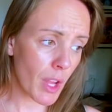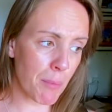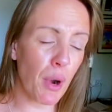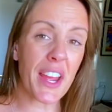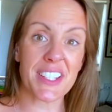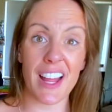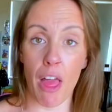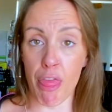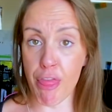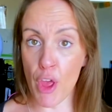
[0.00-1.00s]
priced
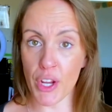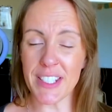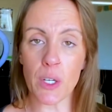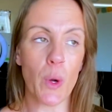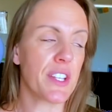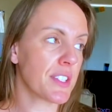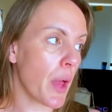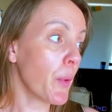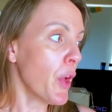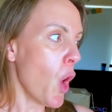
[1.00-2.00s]
at 30 quid.
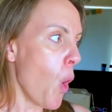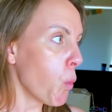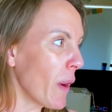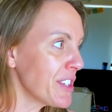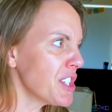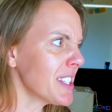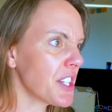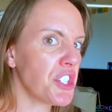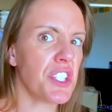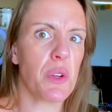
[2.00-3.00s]
So when she
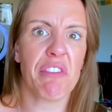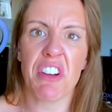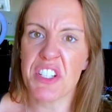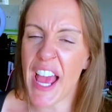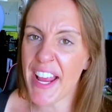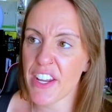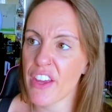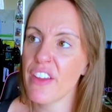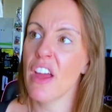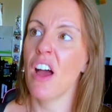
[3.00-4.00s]
said she'd do it for a
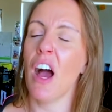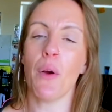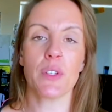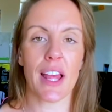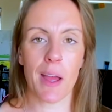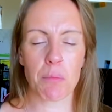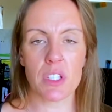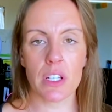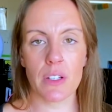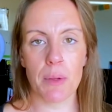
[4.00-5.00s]
tenner, I was
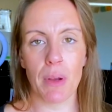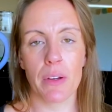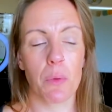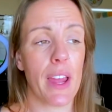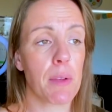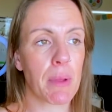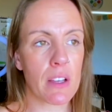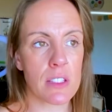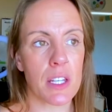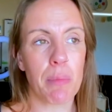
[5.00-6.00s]
absolutely blown away, and
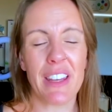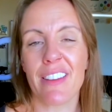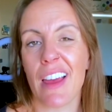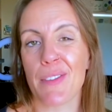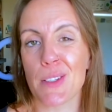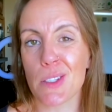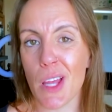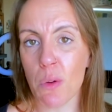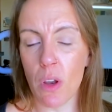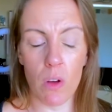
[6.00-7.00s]
because it had been in there for
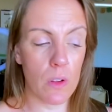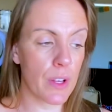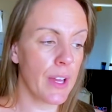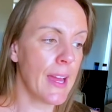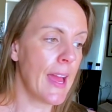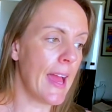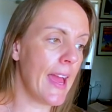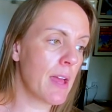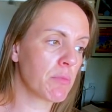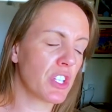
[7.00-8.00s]
so long,
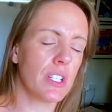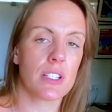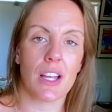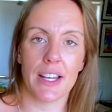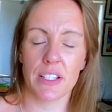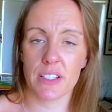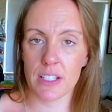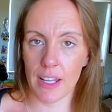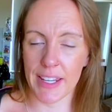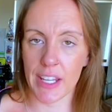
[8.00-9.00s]
she decided
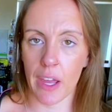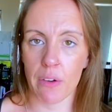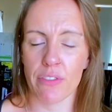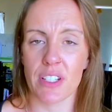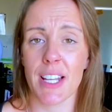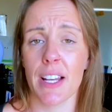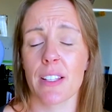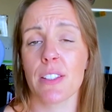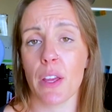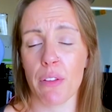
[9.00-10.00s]
to let it go for a tenner.
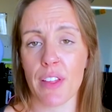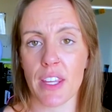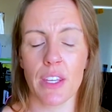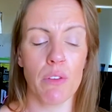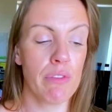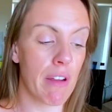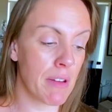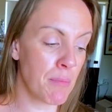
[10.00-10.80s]
So thank you very